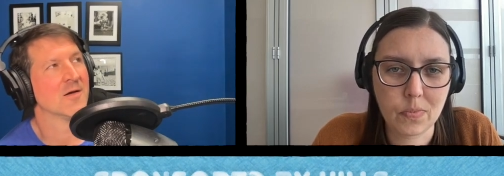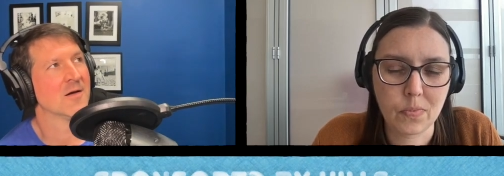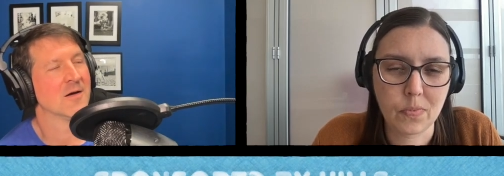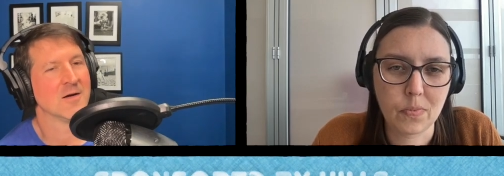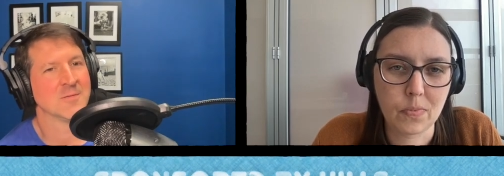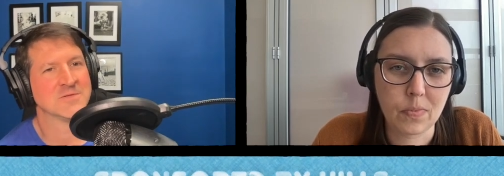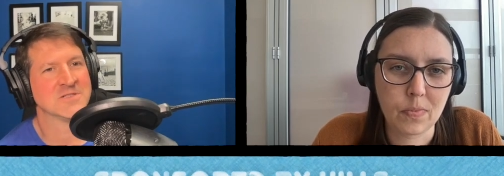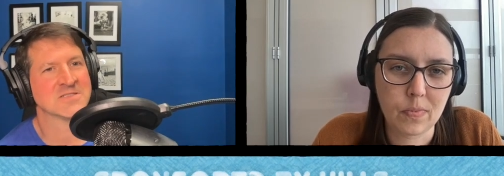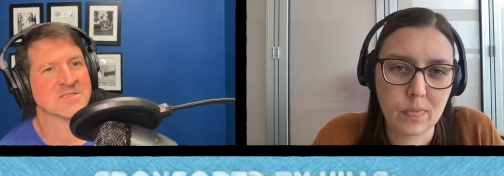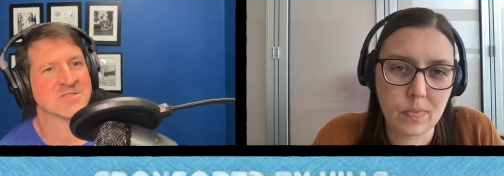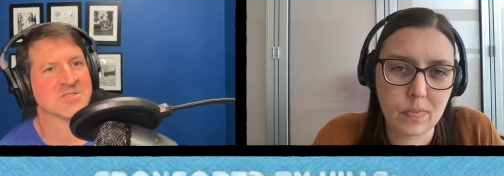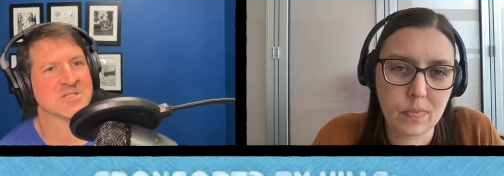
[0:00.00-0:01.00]
Speaker 1: uh,
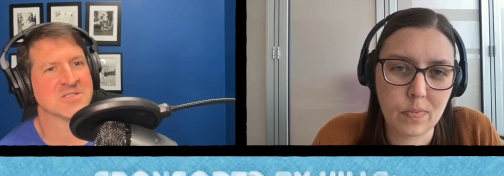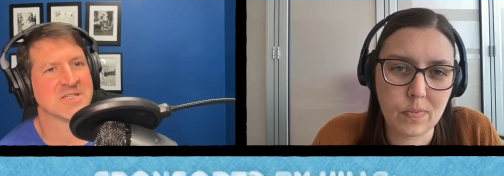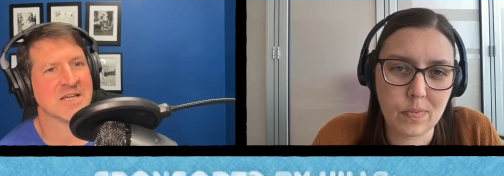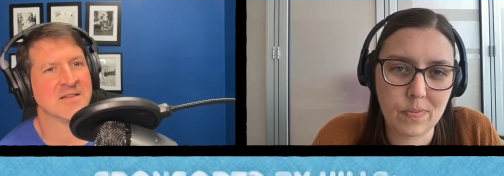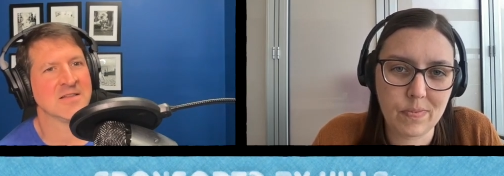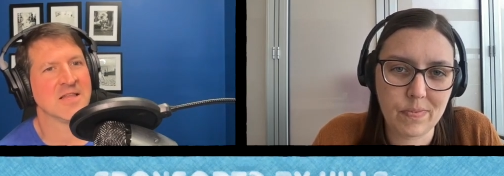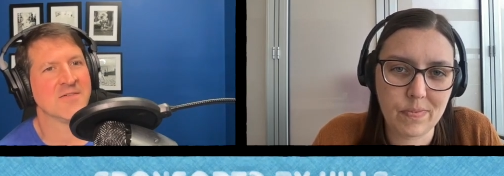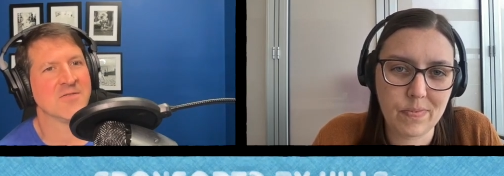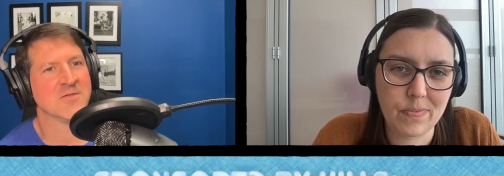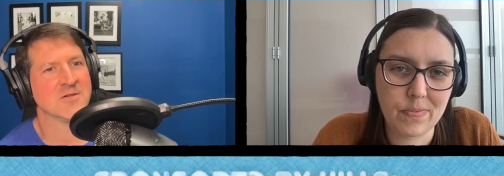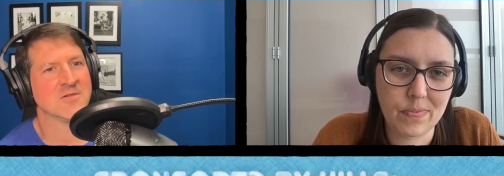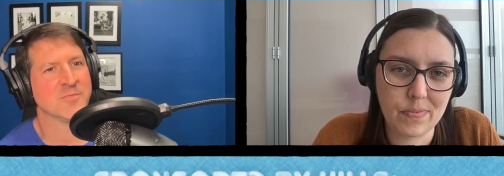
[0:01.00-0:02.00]
just just a
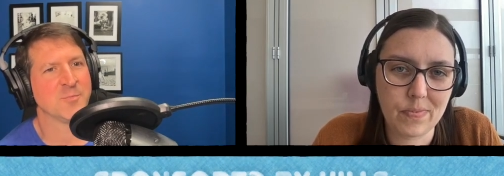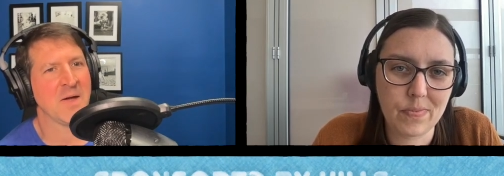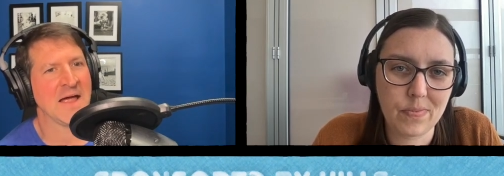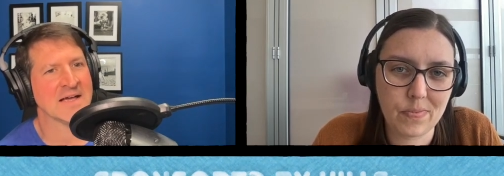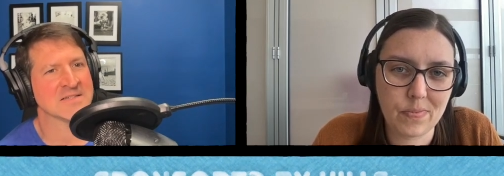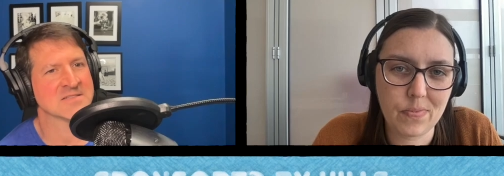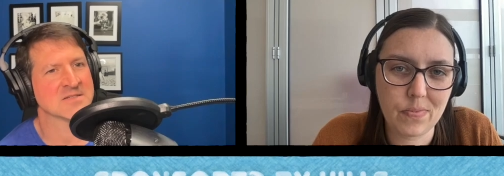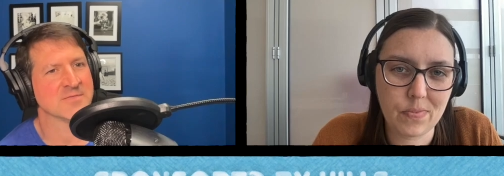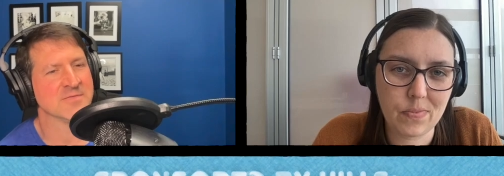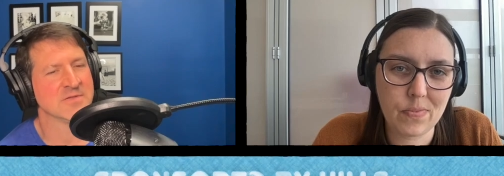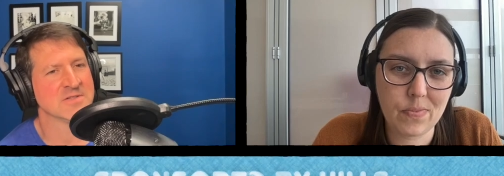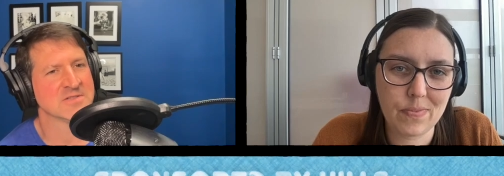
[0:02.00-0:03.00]
level of
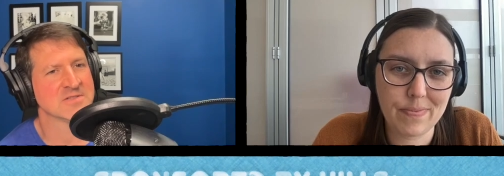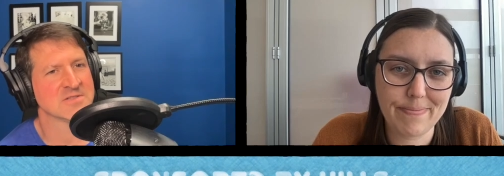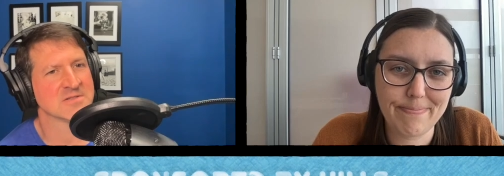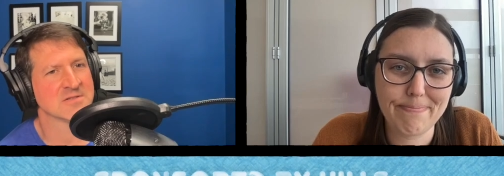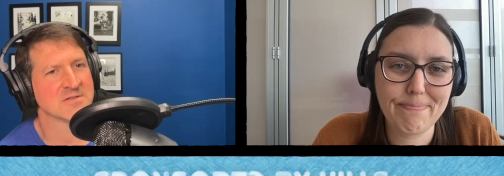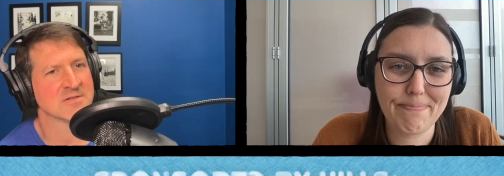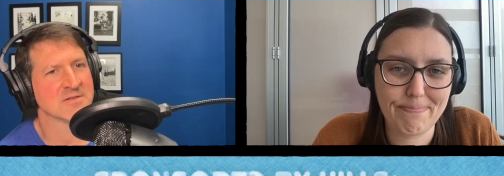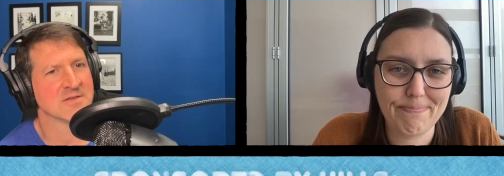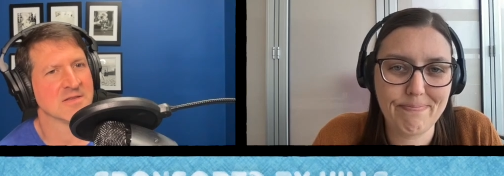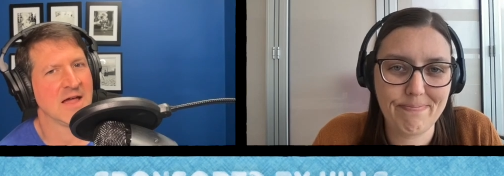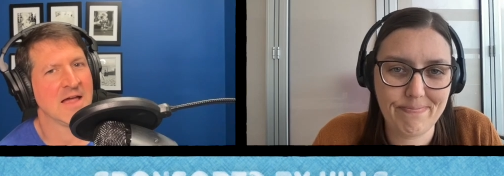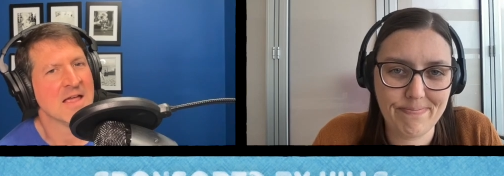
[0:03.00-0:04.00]
passiveness
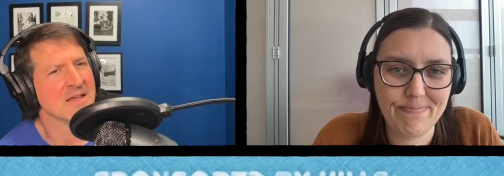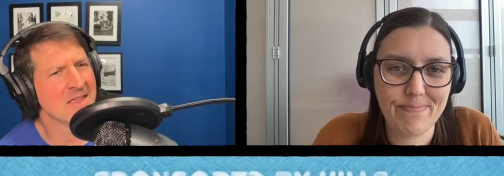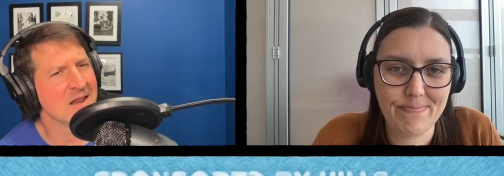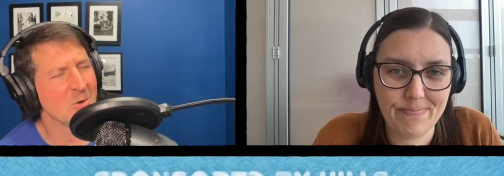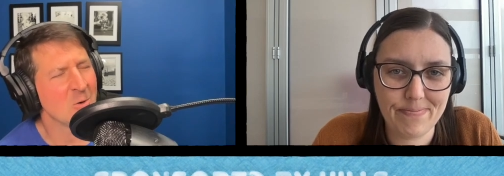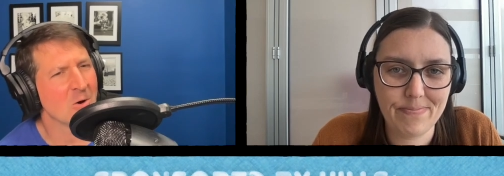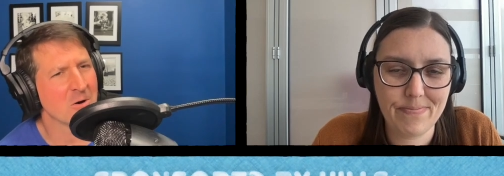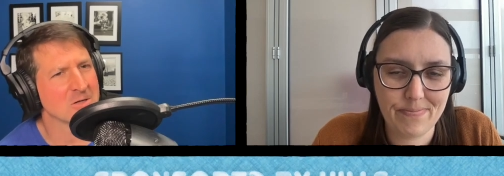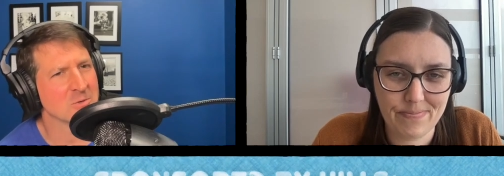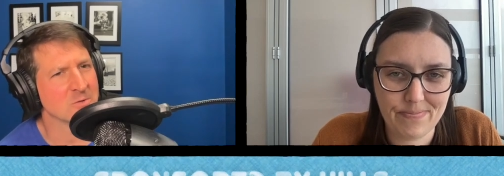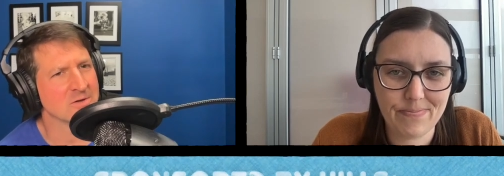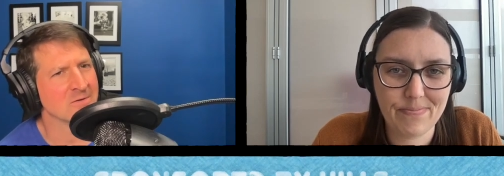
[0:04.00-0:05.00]
that they don't
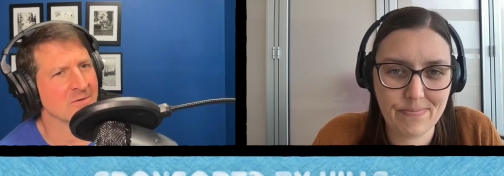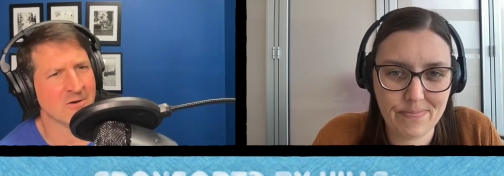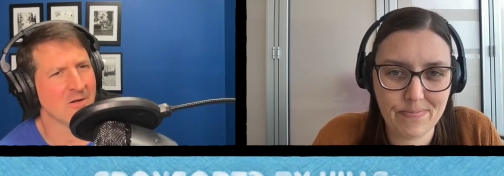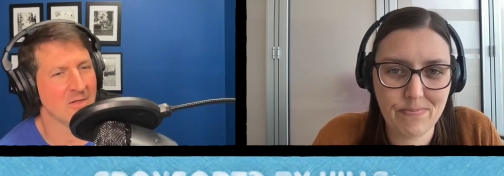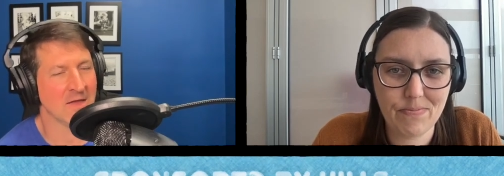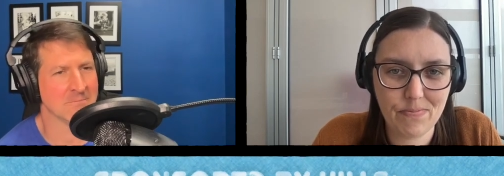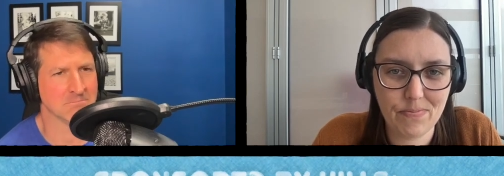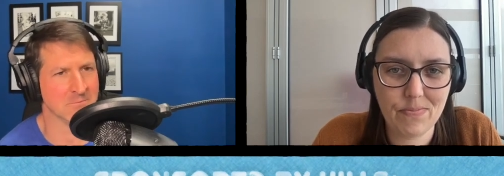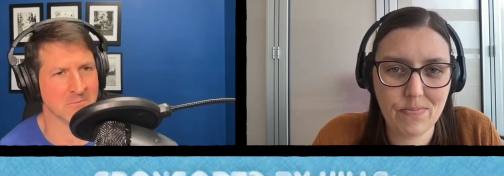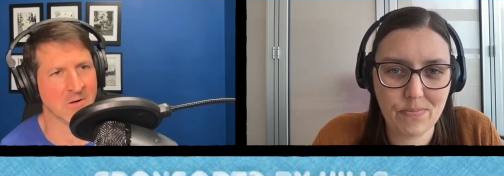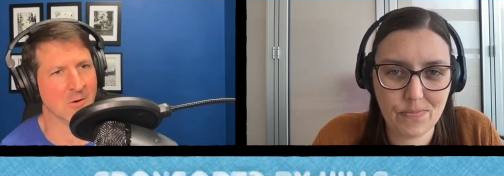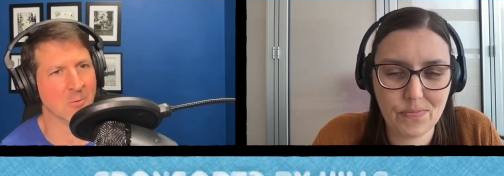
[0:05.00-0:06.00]
argue with you. They're not like,
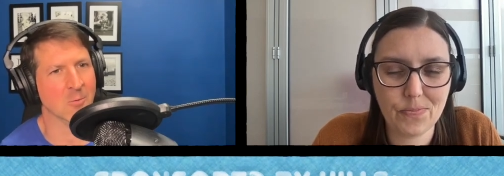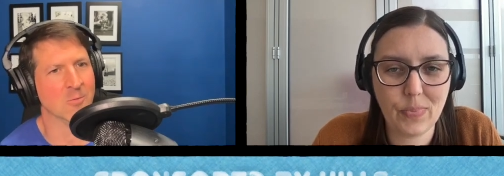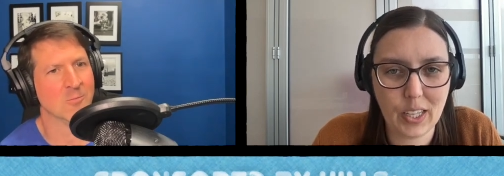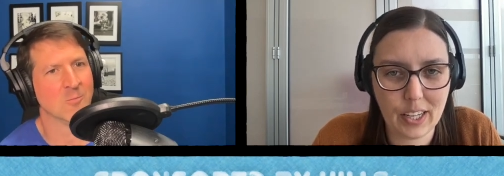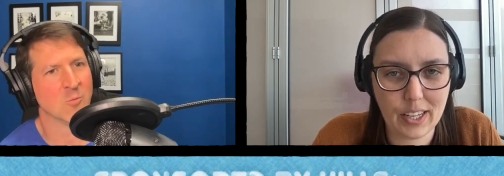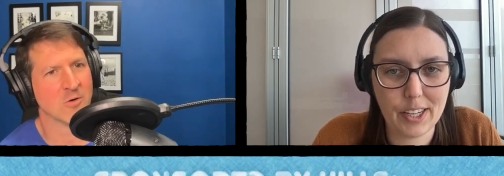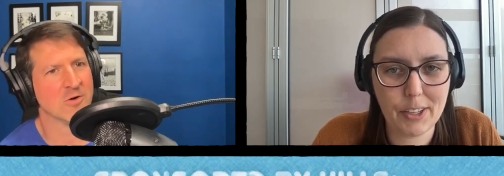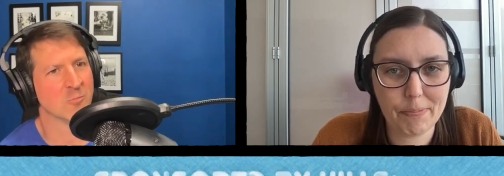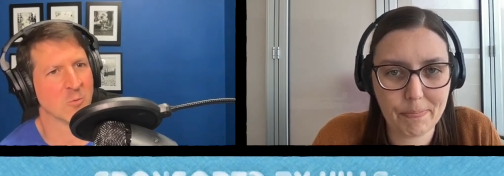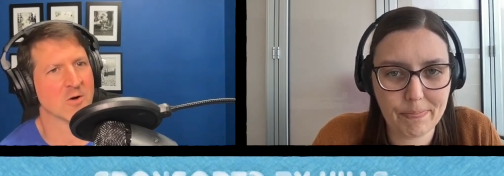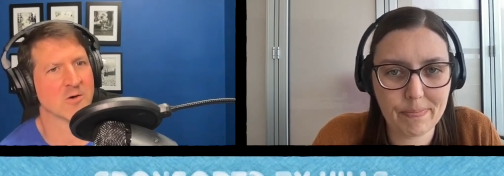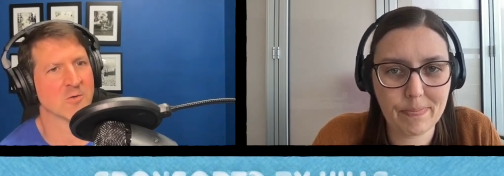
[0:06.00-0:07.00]
no,
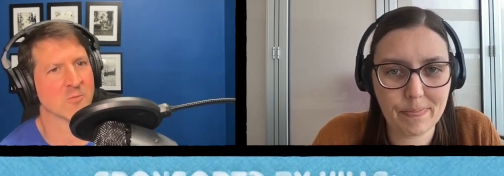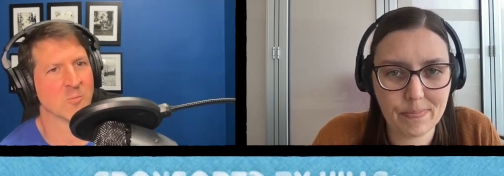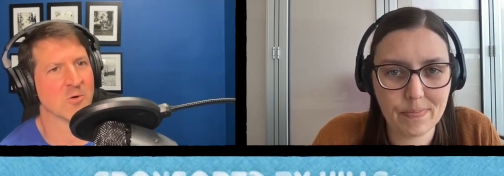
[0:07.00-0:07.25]
yeah. we're, we're we're